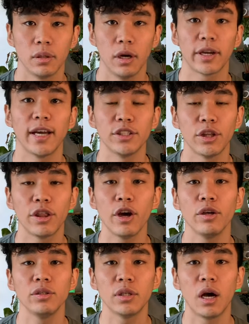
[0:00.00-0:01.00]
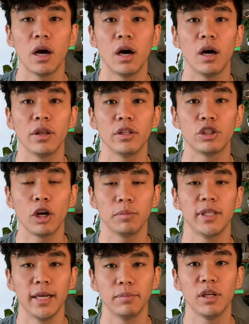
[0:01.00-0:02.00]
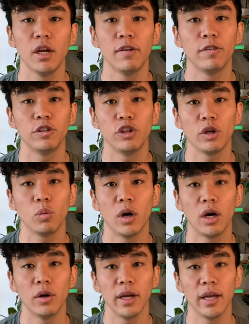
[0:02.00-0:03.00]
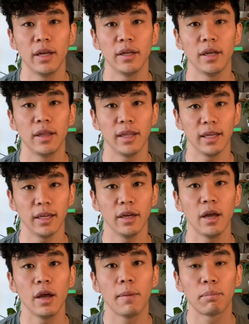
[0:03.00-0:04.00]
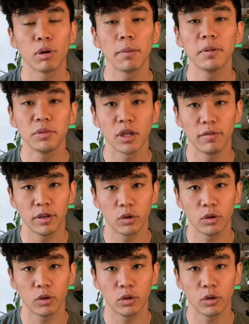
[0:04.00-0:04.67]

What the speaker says: Okay, so those are the top tips for doing well in the problem solving